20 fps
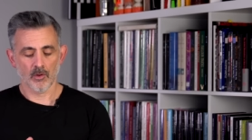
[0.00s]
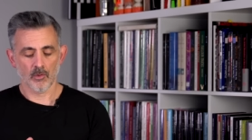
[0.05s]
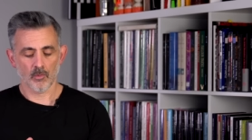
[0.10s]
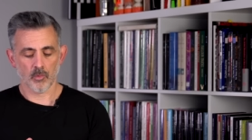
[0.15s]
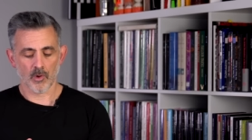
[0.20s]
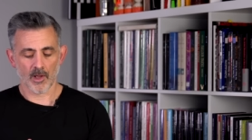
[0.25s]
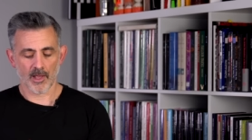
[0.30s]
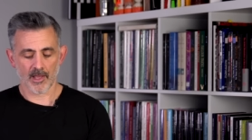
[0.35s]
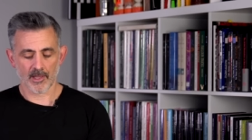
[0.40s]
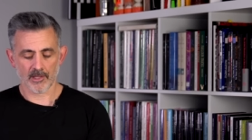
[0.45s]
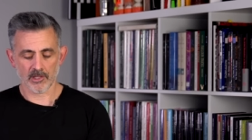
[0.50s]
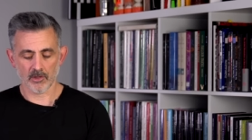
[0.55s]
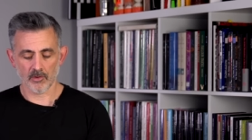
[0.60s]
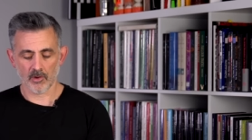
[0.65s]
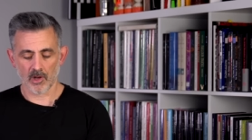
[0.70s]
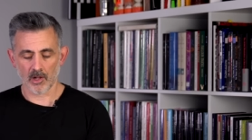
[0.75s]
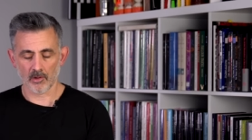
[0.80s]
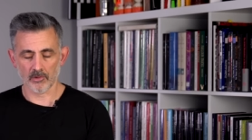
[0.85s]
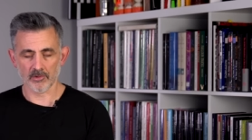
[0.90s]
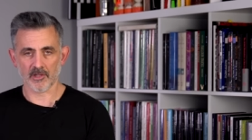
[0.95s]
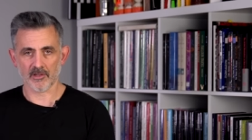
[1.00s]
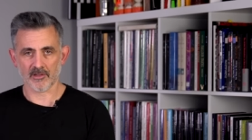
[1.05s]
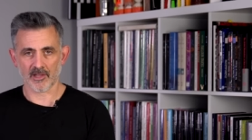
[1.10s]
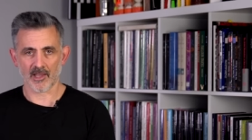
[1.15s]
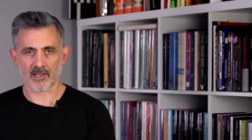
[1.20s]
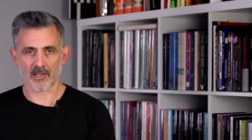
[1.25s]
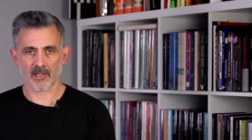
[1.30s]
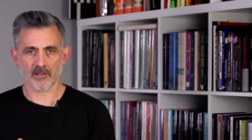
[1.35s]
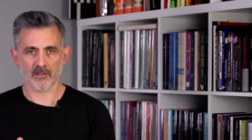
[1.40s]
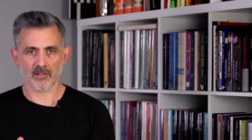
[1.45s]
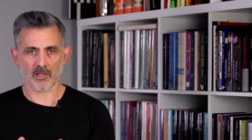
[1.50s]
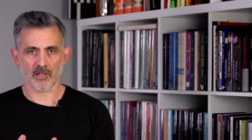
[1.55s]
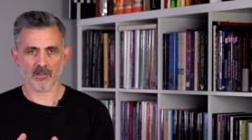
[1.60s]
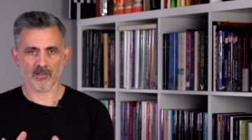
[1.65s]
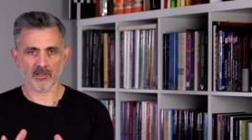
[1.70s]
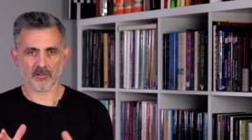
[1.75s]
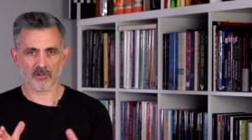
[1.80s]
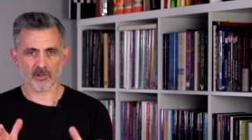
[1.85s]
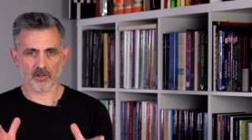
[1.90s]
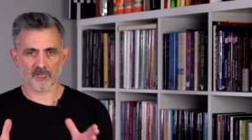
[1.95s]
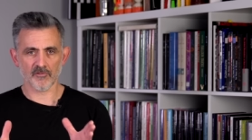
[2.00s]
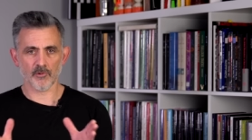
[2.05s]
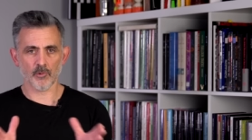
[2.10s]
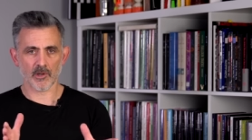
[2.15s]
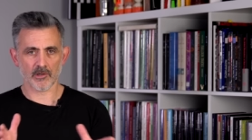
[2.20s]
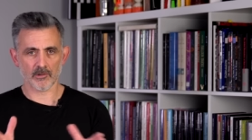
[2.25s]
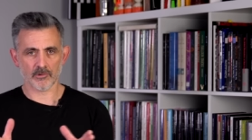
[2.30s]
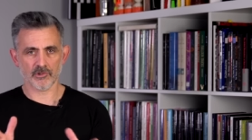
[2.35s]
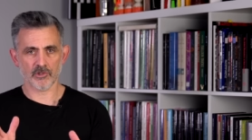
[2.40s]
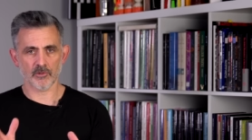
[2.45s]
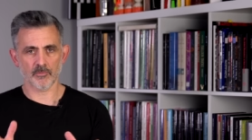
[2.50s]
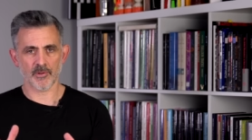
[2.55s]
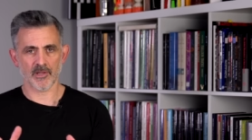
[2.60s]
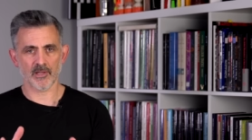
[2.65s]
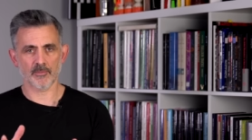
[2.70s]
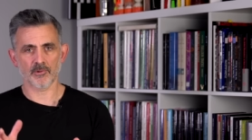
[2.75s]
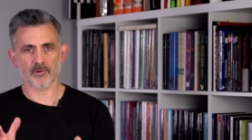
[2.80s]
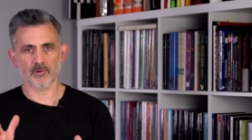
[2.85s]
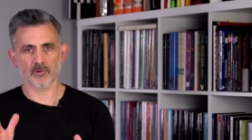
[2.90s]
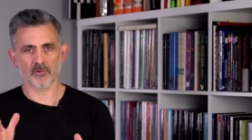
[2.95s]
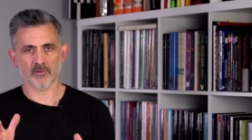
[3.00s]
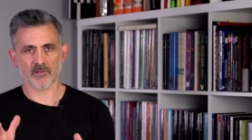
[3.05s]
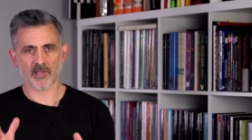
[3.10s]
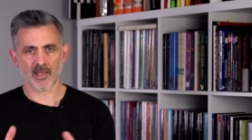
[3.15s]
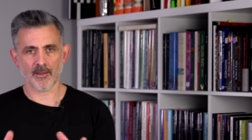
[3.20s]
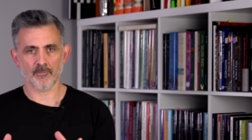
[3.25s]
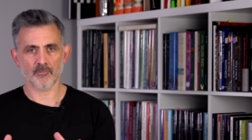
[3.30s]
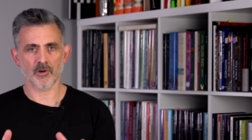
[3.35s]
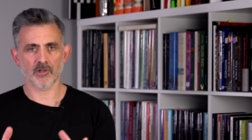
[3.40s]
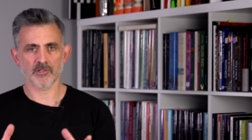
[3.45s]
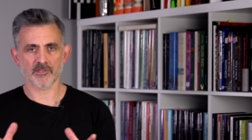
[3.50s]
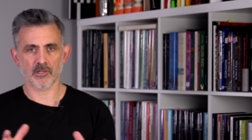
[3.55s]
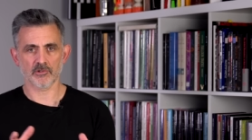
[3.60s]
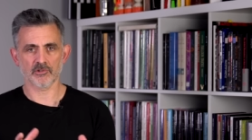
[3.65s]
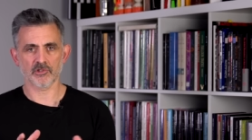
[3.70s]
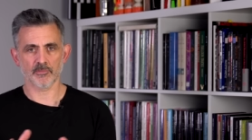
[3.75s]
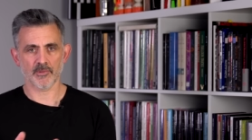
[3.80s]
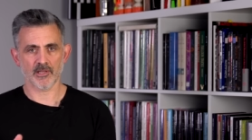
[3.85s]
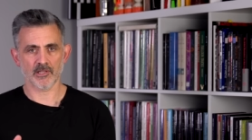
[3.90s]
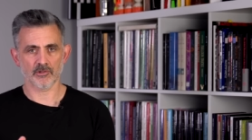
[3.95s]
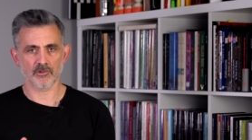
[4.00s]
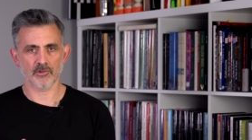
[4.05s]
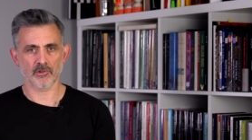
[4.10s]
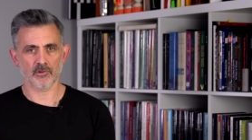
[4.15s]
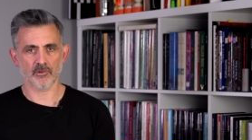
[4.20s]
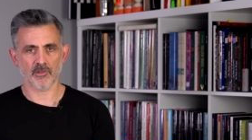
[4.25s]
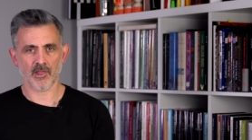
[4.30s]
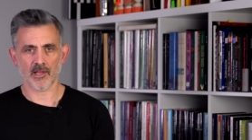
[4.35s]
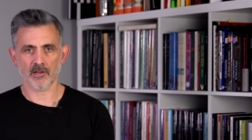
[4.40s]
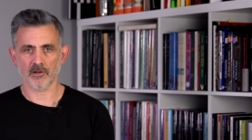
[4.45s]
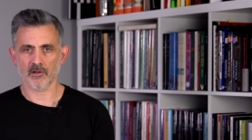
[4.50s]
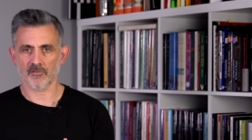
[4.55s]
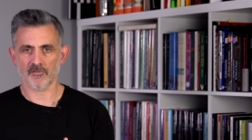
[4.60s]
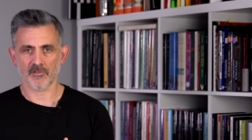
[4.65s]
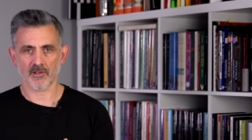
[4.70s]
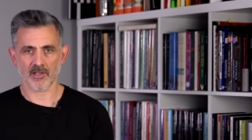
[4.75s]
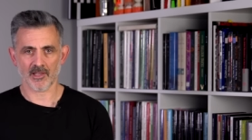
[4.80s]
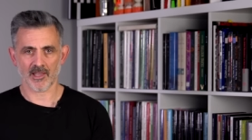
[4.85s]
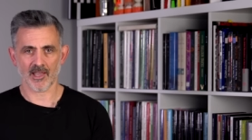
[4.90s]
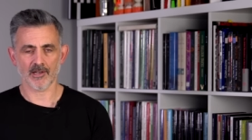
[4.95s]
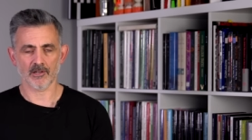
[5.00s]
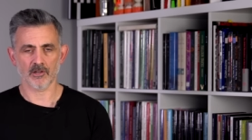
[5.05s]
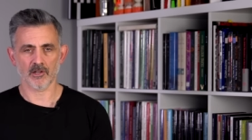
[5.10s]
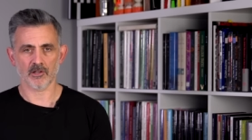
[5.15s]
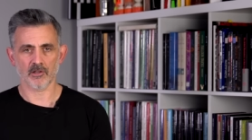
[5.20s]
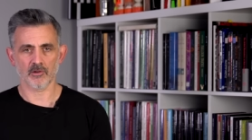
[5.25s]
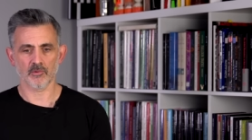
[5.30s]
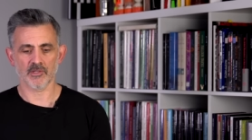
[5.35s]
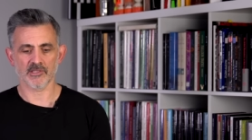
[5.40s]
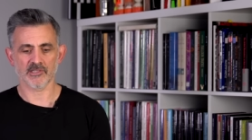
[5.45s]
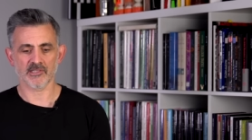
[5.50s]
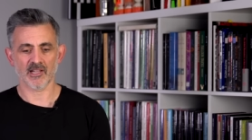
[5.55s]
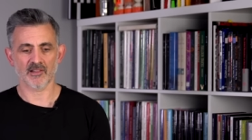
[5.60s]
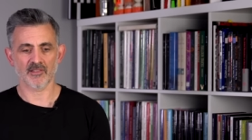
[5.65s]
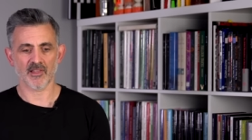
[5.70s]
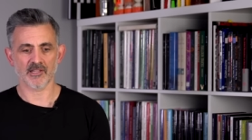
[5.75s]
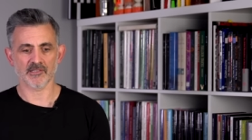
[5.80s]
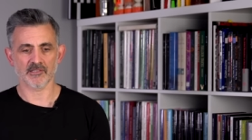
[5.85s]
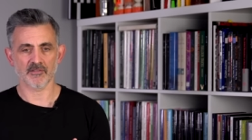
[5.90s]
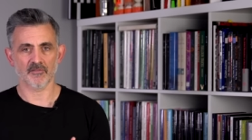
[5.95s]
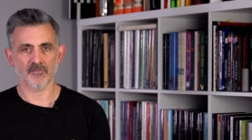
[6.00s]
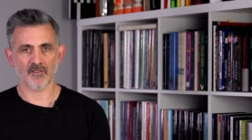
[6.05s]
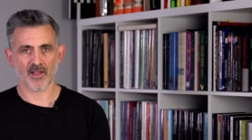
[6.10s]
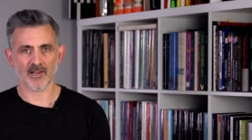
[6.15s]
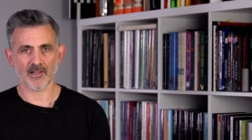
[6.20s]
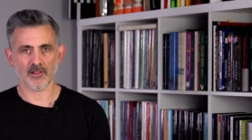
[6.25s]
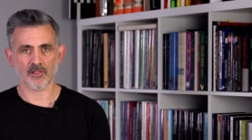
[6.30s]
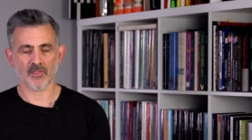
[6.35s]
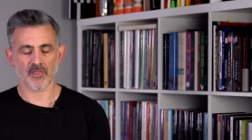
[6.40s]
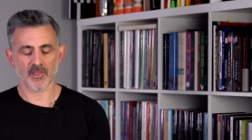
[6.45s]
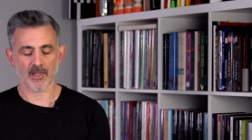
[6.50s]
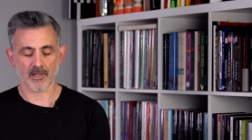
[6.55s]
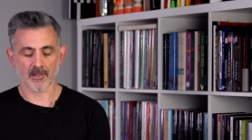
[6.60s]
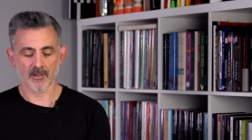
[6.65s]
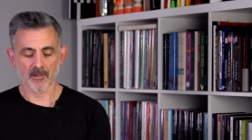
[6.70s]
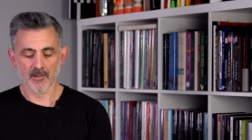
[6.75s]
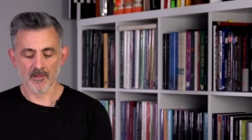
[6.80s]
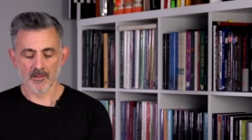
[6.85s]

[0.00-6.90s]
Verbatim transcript: where you hold the deck and, and it's good for one or two people or camera, social media and all that. And I, again, like I always say, that is a valid thing,